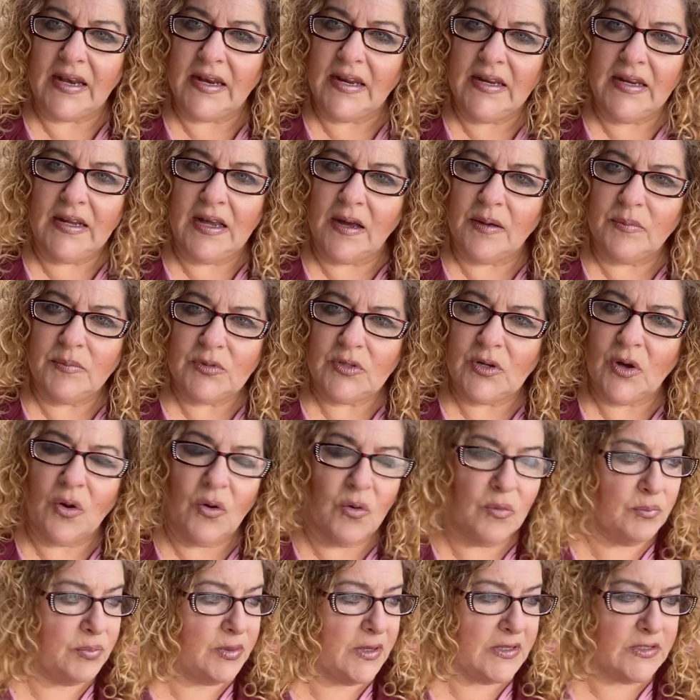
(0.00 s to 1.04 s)
He comes
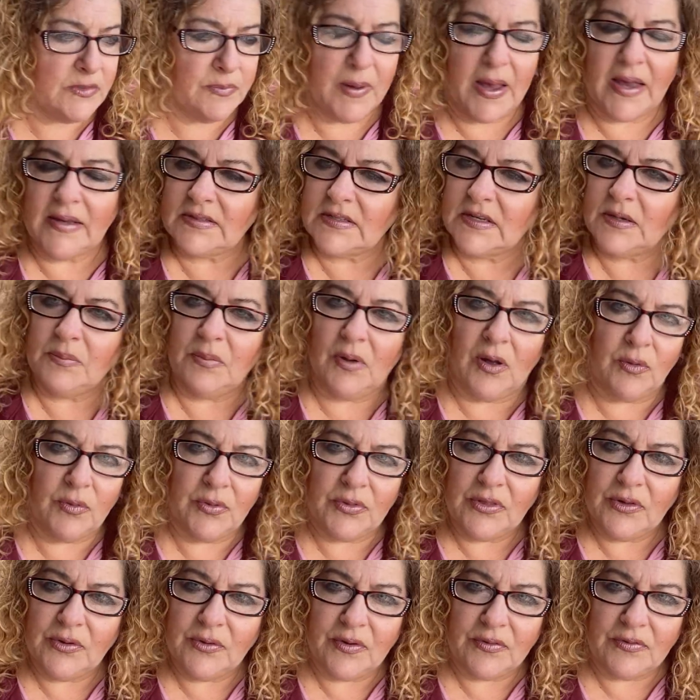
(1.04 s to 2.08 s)
home, plays basketball
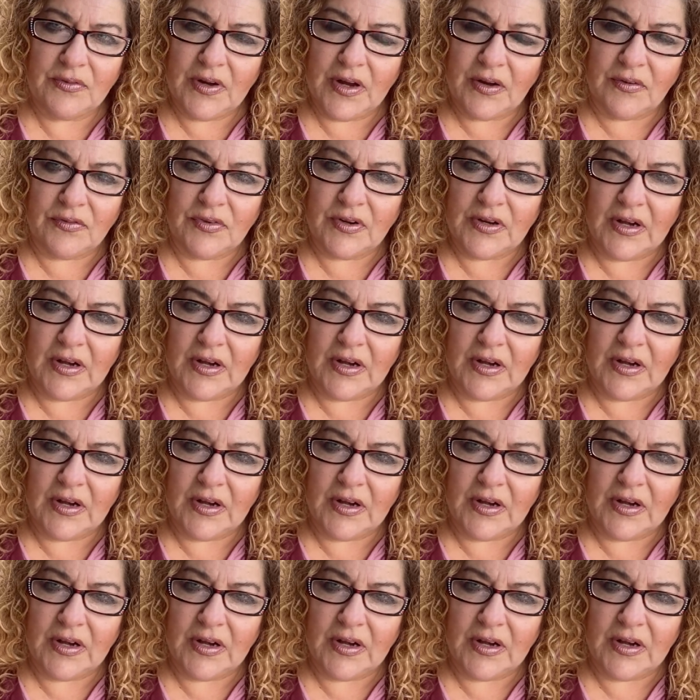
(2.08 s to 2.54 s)
with you every